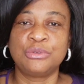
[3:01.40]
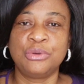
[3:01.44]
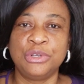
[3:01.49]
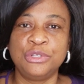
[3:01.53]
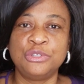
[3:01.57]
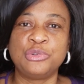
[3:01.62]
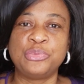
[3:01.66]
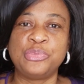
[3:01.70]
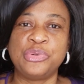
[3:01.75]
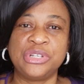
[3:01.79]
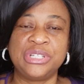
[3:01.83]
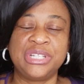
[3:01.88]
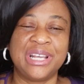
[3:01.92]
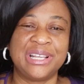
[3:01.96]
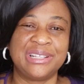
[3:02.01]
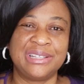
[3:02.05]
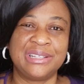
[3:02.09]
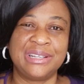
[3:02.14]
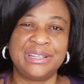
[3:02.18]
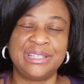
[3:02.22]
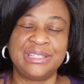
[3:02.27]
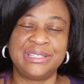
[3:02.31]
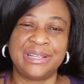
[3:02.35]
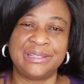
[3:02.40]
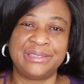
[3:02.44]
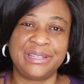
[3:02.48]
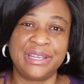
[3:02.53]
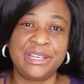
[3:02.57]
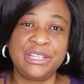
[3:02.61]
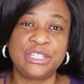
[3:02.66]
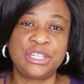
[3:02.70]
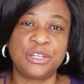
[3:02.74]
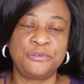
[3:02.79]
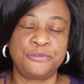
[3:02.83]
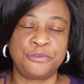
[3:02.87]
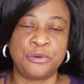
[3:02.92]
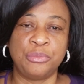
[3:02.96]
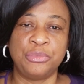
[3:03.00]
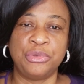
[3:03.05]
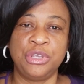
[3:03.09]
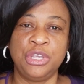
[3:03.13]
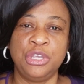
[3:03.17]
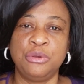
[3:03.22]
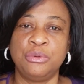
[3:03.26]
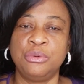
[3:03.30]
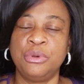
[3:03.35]
going to push his attention
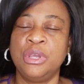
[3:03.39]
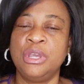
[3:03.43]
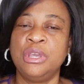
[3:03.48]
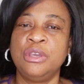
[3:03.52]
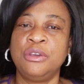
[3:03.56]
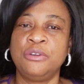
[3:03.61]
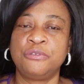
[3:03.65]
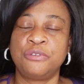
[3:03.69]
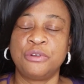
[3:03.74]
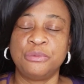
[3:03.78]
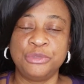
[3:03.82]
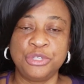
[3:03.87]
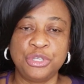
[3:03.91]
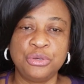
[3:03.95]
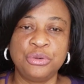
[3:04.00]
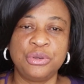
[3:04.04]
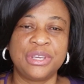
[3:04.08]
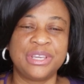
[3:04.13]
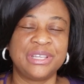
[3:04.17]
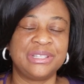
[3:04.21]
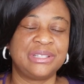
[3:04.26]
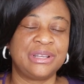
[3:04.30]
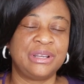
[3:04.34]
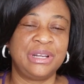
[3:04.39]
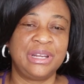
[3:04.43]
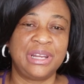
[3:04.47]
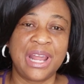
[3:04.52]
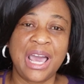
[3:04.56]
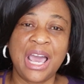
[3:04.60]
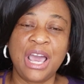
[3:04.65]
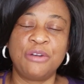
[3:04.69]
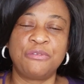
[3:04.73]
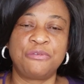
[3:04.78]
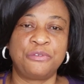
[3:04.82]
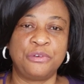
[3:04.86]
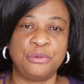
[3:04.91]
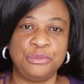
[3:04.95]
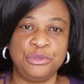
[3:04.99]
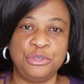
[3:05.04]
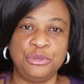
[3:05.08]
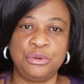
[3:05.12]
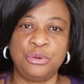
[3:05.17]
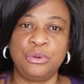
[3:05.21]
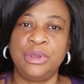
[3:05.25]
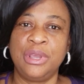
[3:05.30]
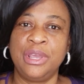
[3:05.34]
from you, his love from
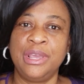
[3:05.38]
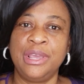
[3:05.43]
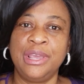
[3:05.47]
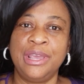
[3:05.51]
you.